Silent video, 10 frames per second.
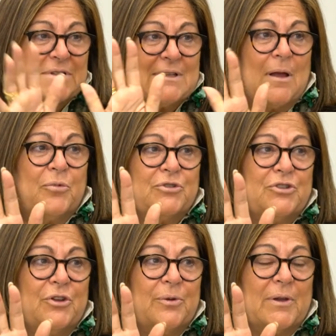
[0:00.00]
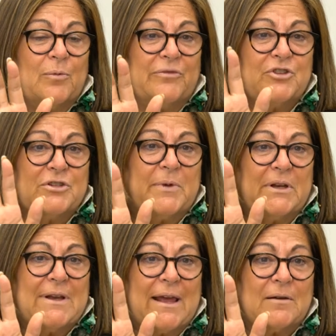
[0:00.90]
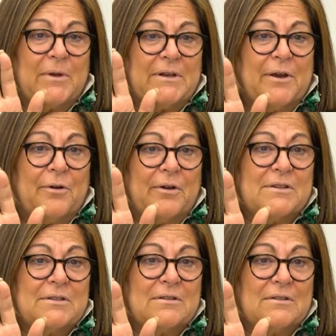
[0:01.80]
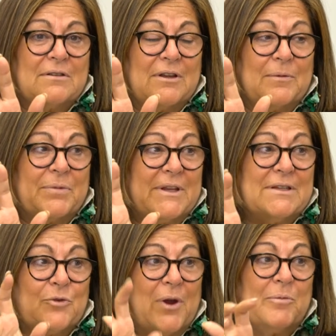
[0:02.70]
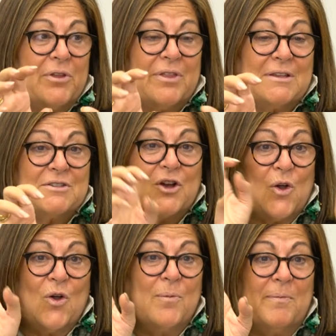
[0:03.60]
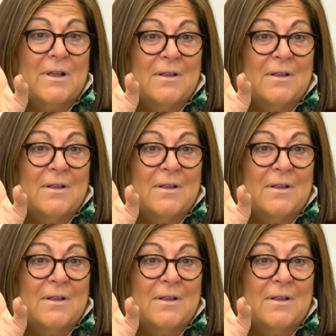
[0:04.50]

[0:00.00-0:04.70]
stop what you're doing, we've just been attacked by terrorists, please grab your things and go home.